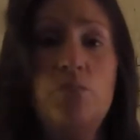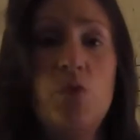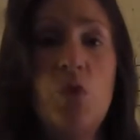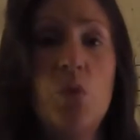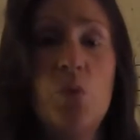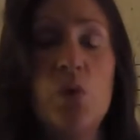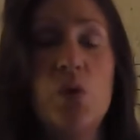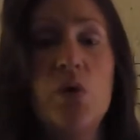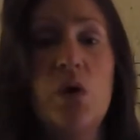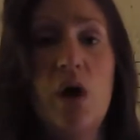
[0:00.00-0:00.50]

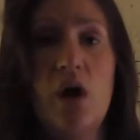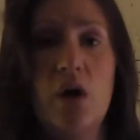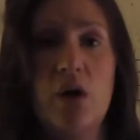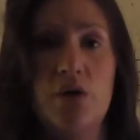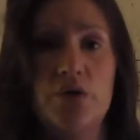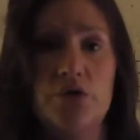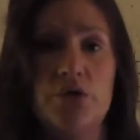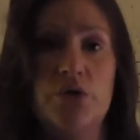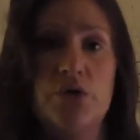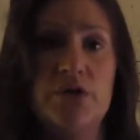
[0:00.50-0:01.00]
will
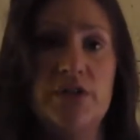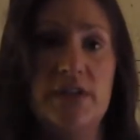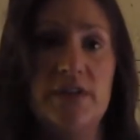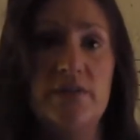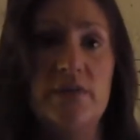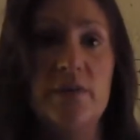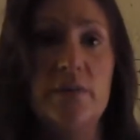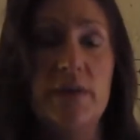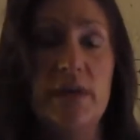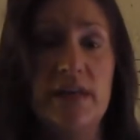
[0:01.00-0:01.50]
cause your
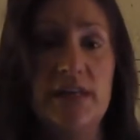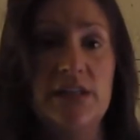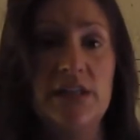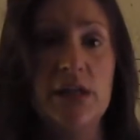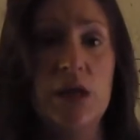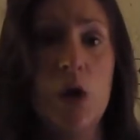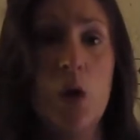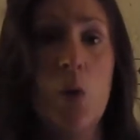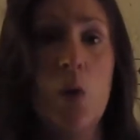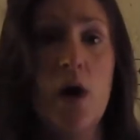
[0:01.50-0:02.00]
CVP to
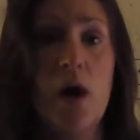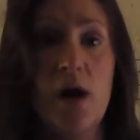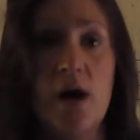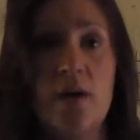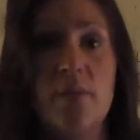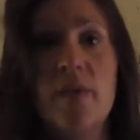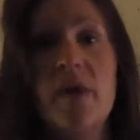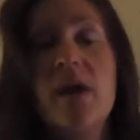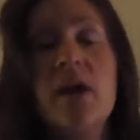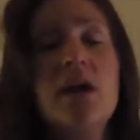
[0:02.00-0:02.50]
go
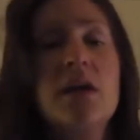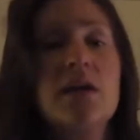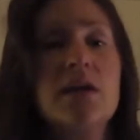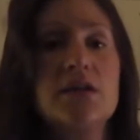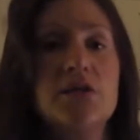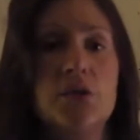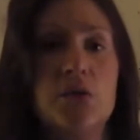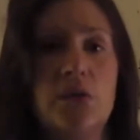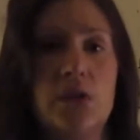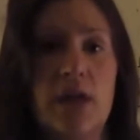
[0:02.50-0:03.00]
up.
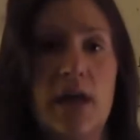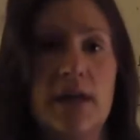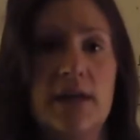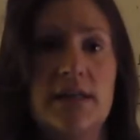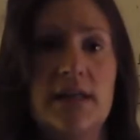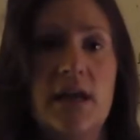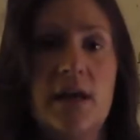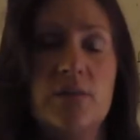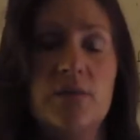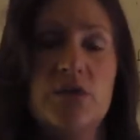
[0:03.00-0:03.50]
So a lot of
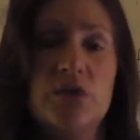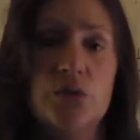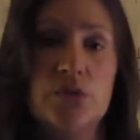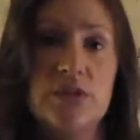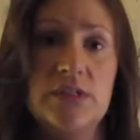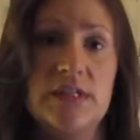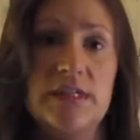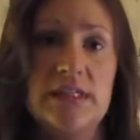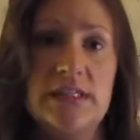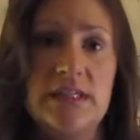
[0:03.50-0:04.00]
times you'll
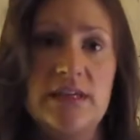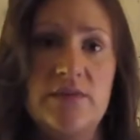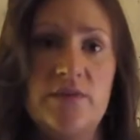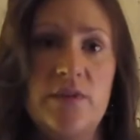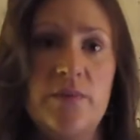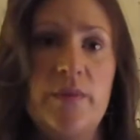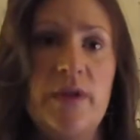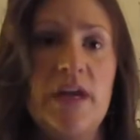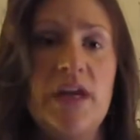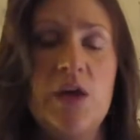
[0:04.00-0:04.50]
see
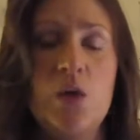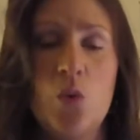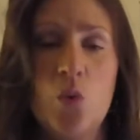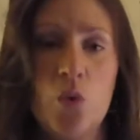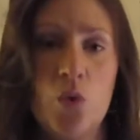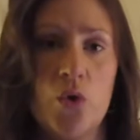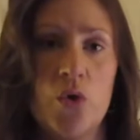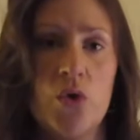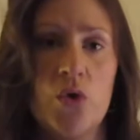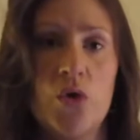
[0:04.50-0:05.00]
CVP
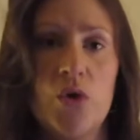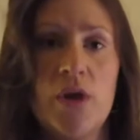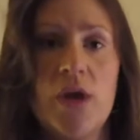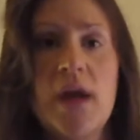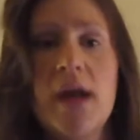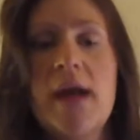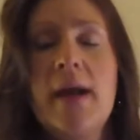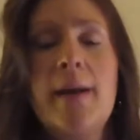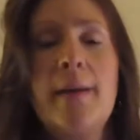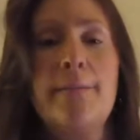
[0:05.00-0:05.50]
ordered
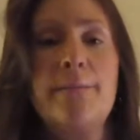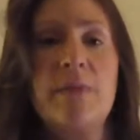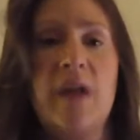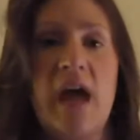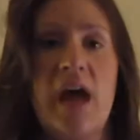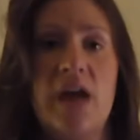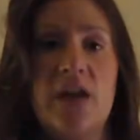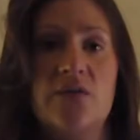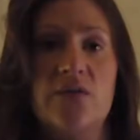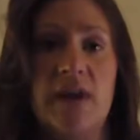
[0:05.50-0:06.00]

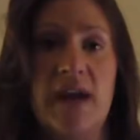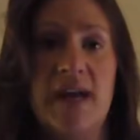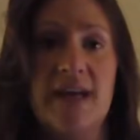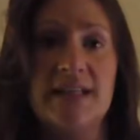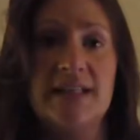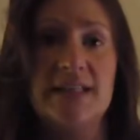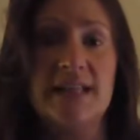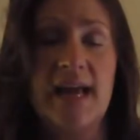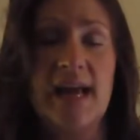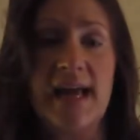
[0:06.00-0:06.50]
kind of
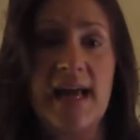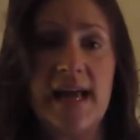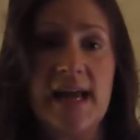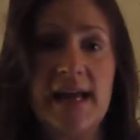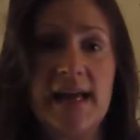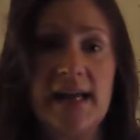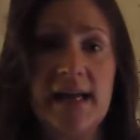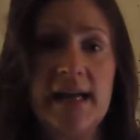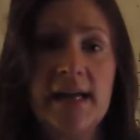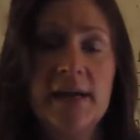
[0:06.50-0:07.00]
as
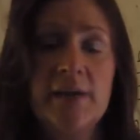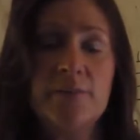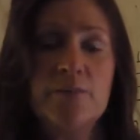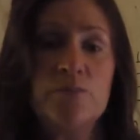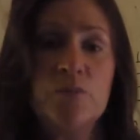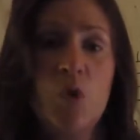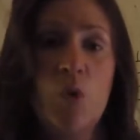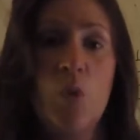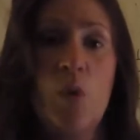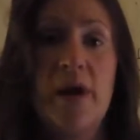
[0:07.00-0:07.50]
a
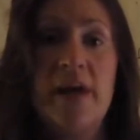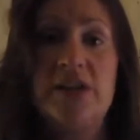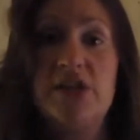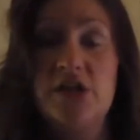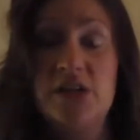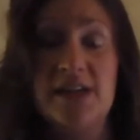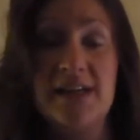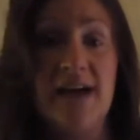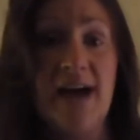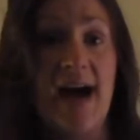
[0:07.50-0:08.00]
way
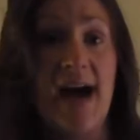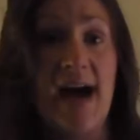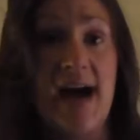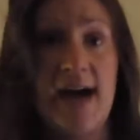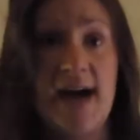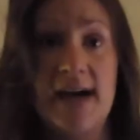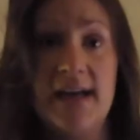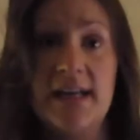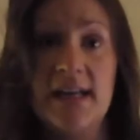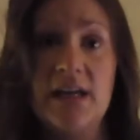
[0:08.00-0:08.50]
to
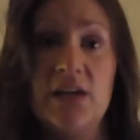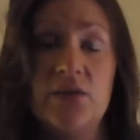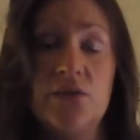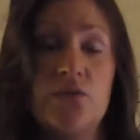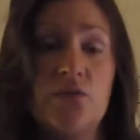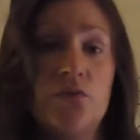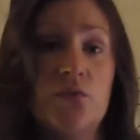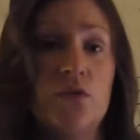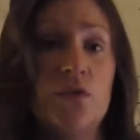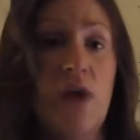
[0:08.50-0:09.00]
guide
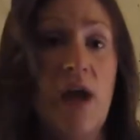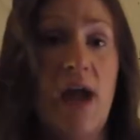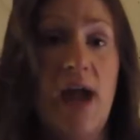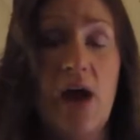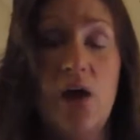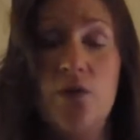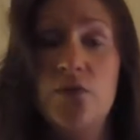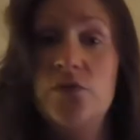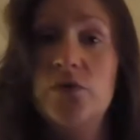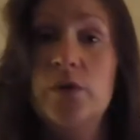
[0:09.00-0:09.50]

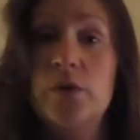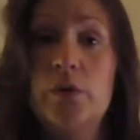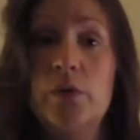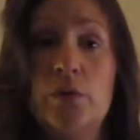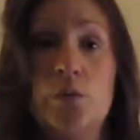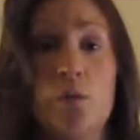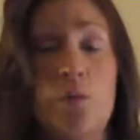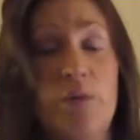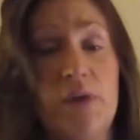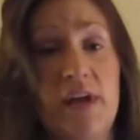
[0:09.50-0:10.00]
how
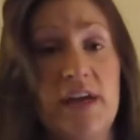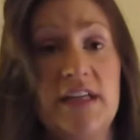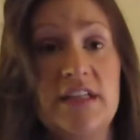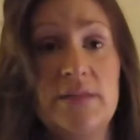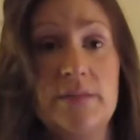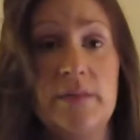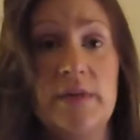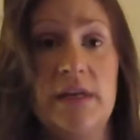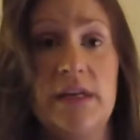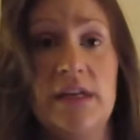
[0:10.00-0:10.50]
fluid
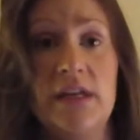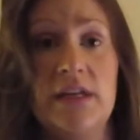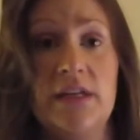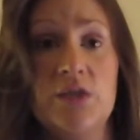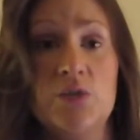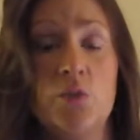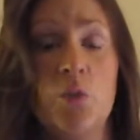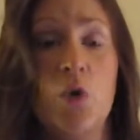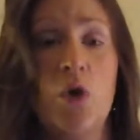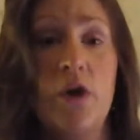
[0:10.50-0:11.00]
replacement
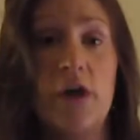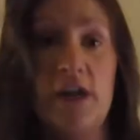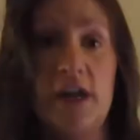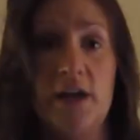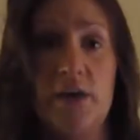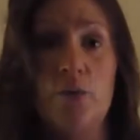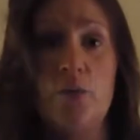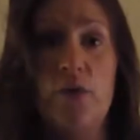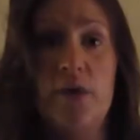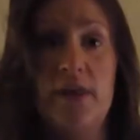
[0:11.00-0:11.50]
is
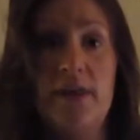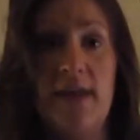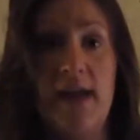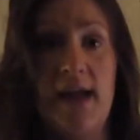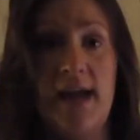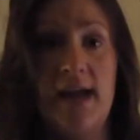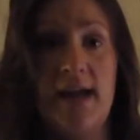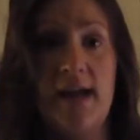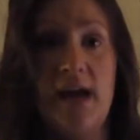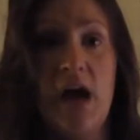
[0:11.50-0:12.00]
working with
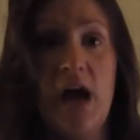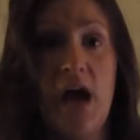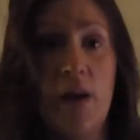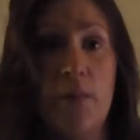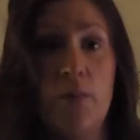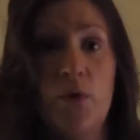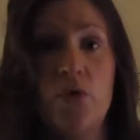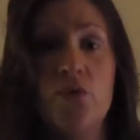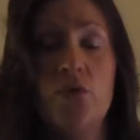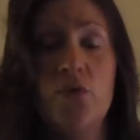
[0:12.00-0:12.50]
a
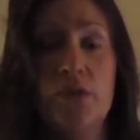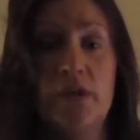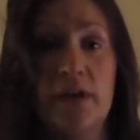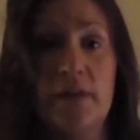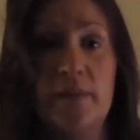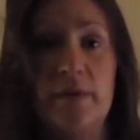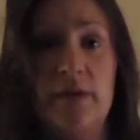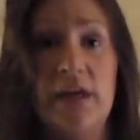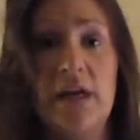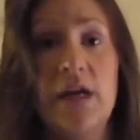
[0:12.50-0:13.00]

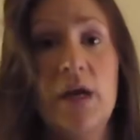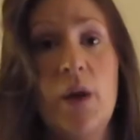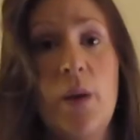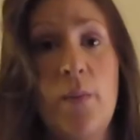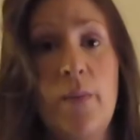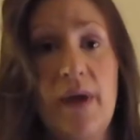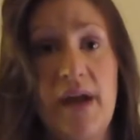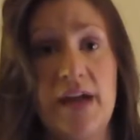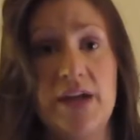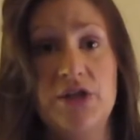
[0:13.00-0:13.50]
hypovolemic
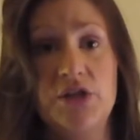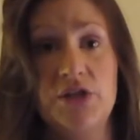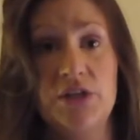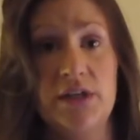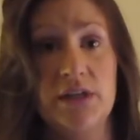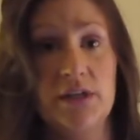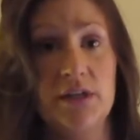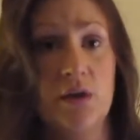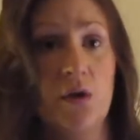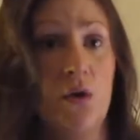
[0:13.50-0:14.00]

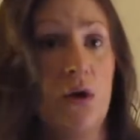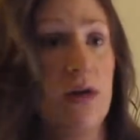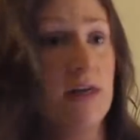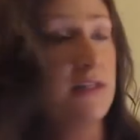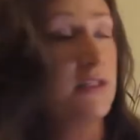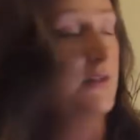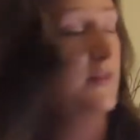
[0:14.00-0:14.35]
patient. All right, so